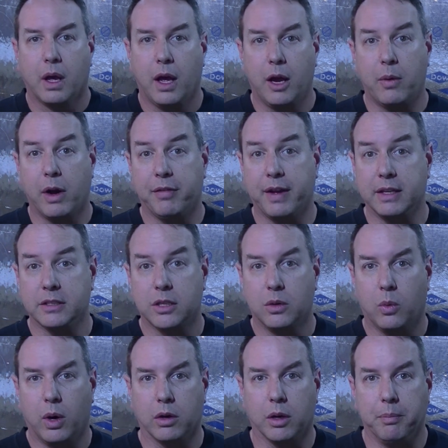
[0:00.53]
Hey rail fans,
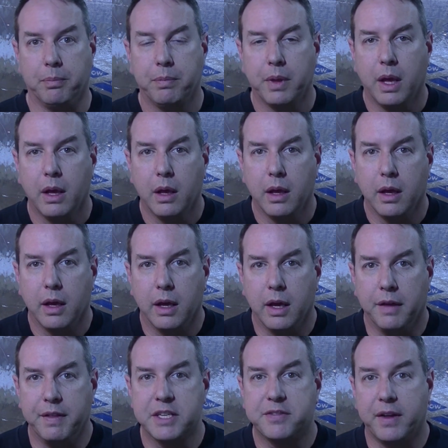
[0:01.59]
welcome.
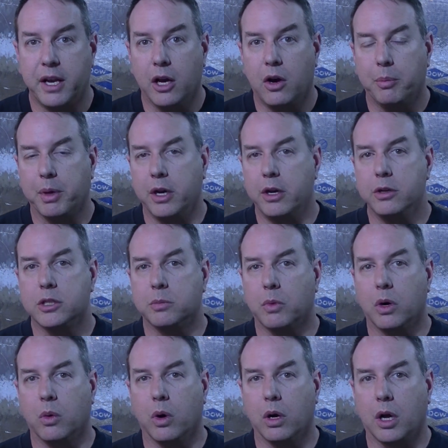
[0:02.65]
In this video I'm going to do some
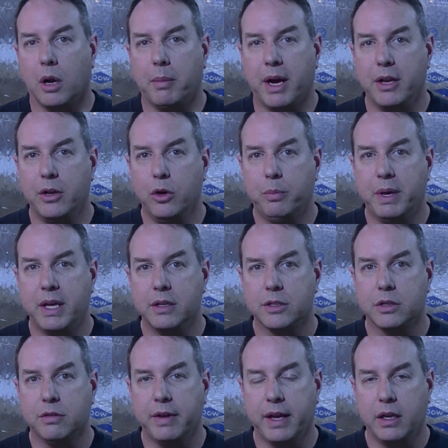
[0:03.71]
more work on my new
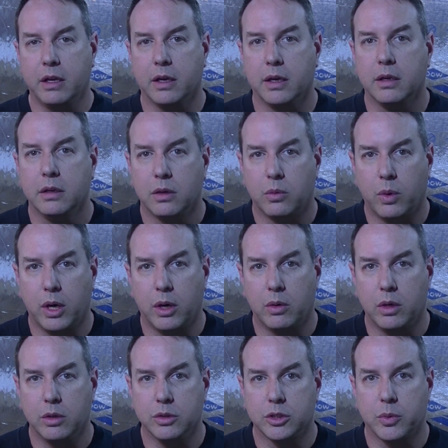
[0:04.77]
Pennsylvania
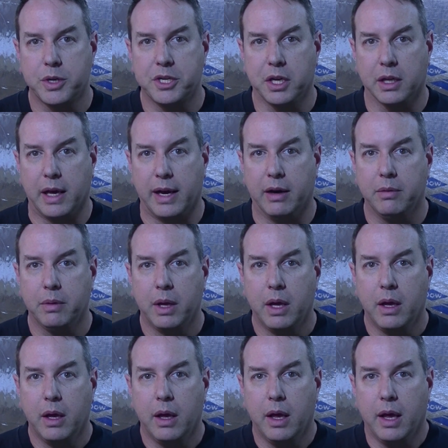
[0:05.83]
Railroad switching layout.
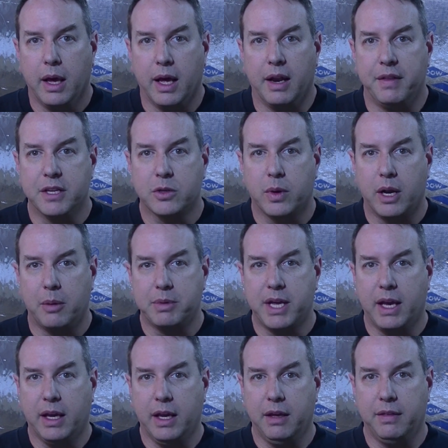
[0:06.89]
And in this one I'm
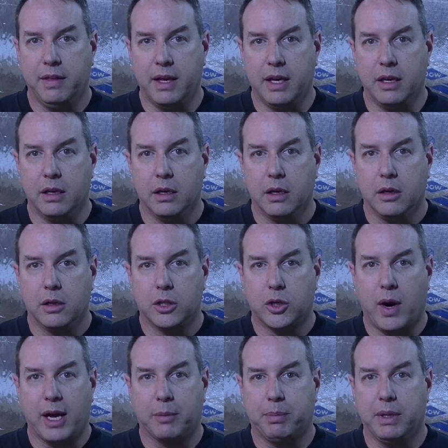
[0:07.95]
taking the
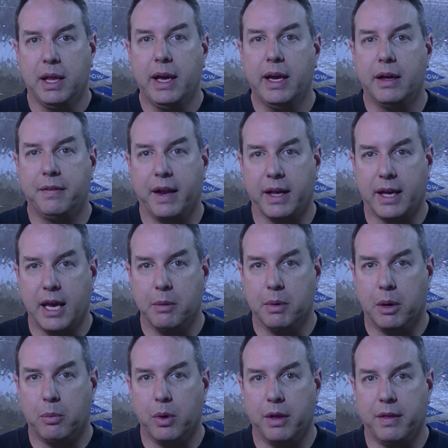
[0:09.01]
track plan that I came
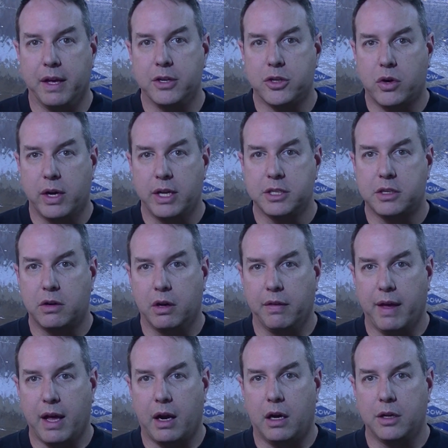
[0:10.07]
up with and transferring
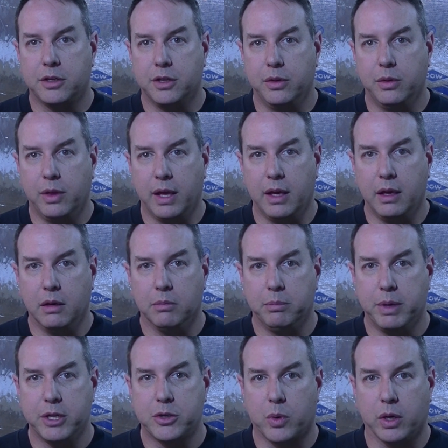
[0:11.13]
that onto the
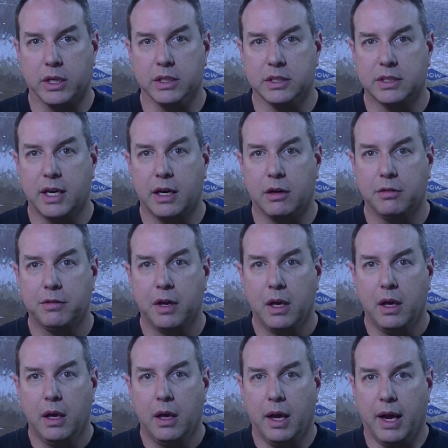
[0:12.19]
benchwork itself,
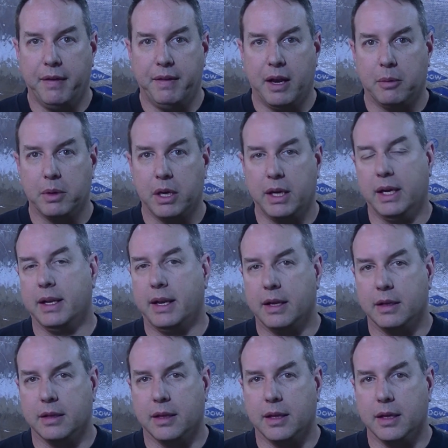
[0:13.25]
and then I'm going to get
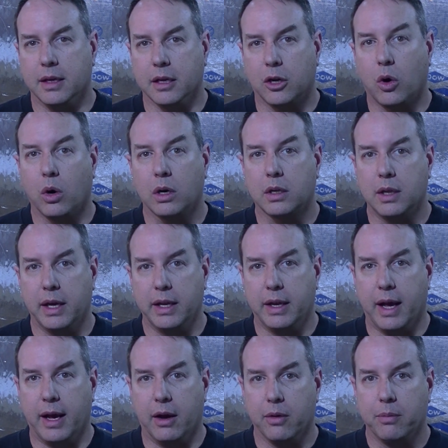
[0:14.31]
the cork laid
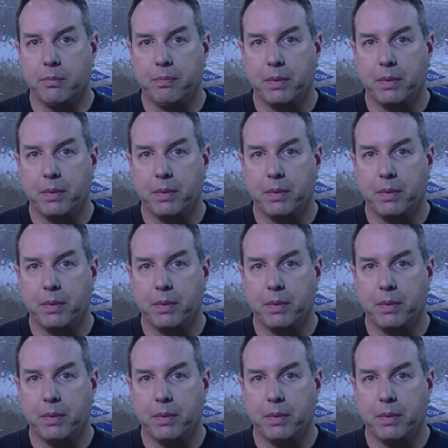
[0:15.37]
down